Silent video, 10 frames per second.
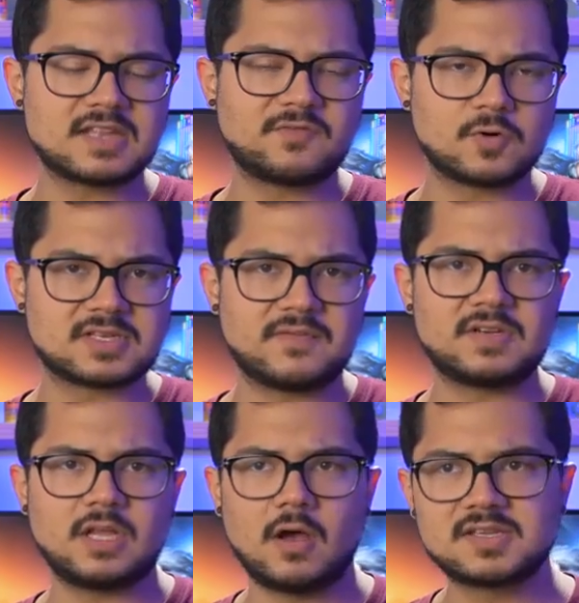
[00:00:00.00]

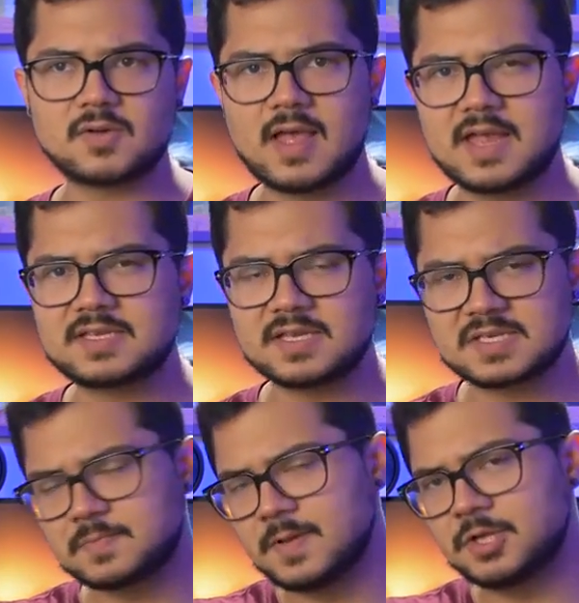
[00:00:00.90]
X470 also has a
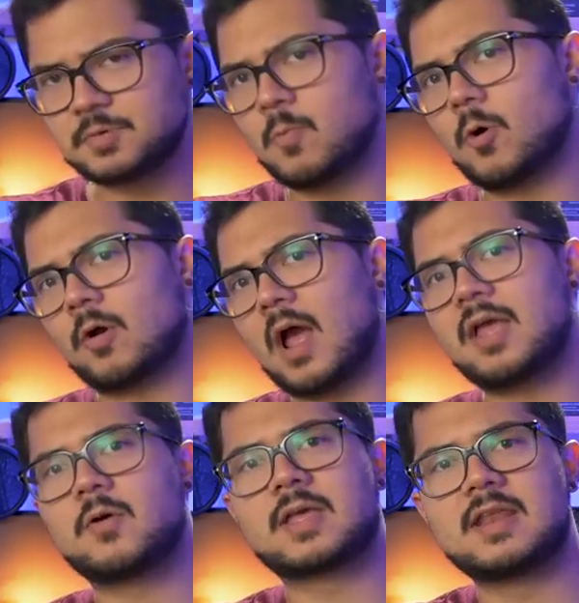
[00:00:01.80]
smidge more I/O